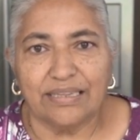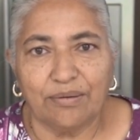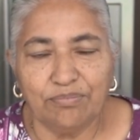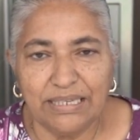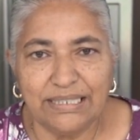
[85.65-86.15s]
The
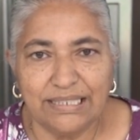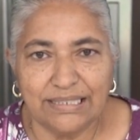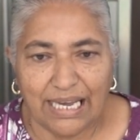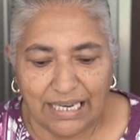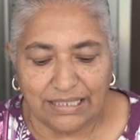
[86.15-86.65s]
meat
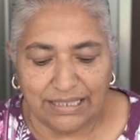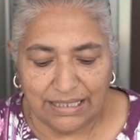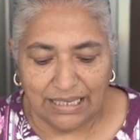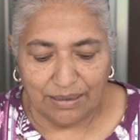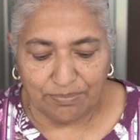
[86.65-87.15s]
is
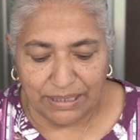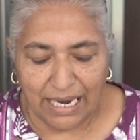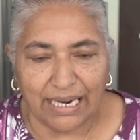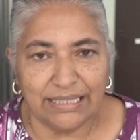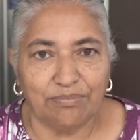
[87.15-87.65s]
actually a
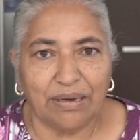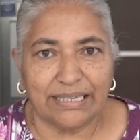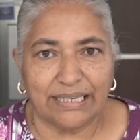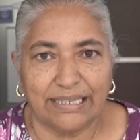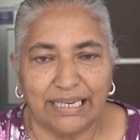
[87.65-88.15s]
biryani
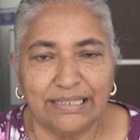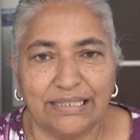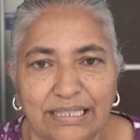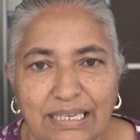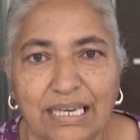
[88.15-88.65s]
marinade.